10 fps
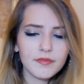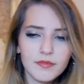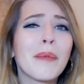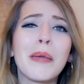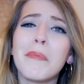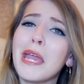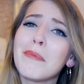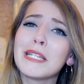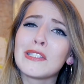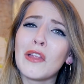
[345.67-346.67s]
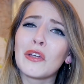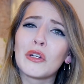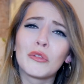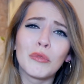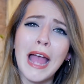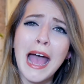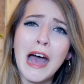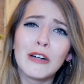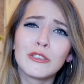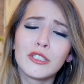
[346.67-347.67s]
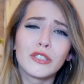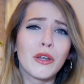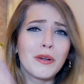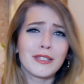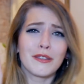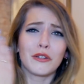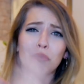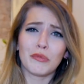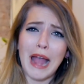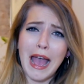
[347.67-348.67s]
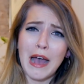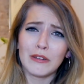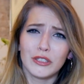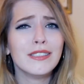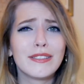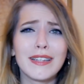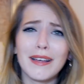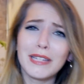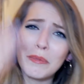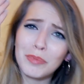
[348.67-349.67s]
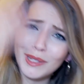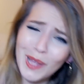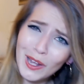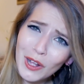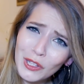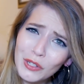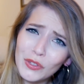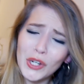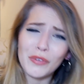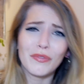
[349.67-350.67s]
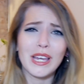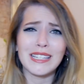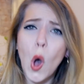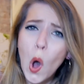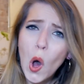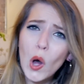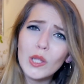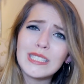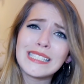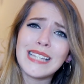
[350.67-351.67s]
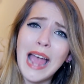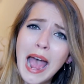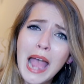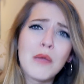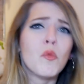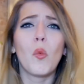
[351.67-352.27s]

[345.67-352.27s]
My baby's on the ground. She's always on the ground. She's got like blood all over her face all the time.